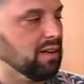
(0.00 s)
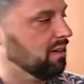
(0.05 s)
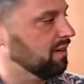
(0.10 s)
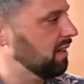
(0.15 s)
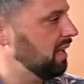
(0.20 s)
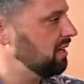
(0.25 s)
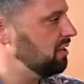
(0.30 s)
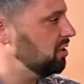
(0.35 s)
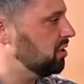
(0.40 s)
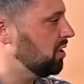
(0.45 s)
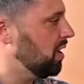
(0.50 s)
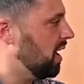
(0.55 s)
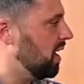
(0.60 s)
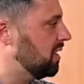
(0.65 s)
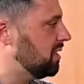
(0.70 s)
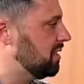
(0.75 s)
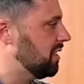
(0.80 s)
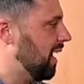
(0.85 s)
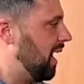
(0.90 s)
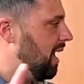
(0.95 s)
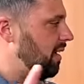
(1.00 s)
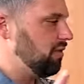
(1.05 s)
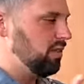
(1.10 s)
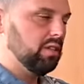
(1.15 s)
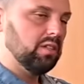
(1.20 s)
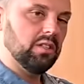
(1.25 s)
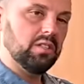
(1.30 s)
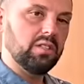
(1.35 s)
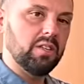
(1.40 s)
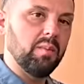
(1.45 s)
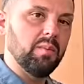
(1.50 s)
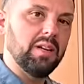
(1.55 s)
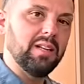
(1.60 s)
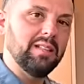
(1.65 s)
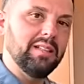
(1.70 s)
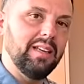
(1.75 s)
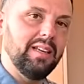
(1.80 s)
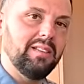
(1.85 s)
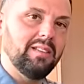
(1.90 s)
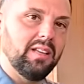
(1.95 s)
let's dive into some of
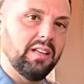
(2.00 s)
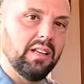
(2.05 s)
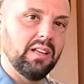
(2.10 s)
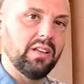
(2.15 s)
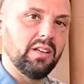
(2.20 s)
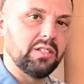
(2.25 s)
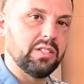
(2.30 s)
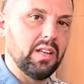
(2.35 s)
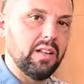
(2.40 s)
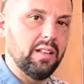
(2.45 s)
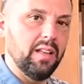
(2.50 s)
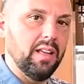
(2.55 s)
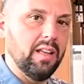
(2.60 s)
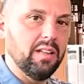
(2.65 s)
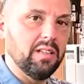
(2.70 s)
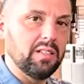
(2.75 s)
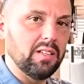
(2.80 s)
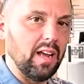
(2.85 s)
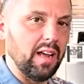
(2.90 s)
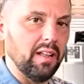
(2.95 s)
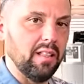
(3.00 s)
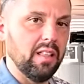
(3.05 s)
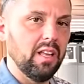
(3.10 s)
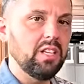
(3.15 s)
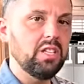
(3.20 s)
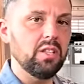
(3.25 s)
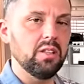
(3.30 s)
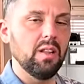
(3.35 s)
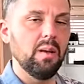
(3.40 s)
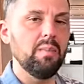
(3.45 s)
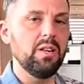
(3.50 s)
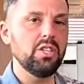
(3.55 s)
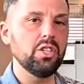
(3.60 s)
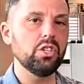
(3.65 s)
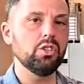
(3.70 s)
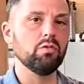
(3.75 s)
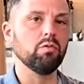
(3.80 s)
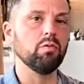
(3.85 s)
the details on the inside. Let me just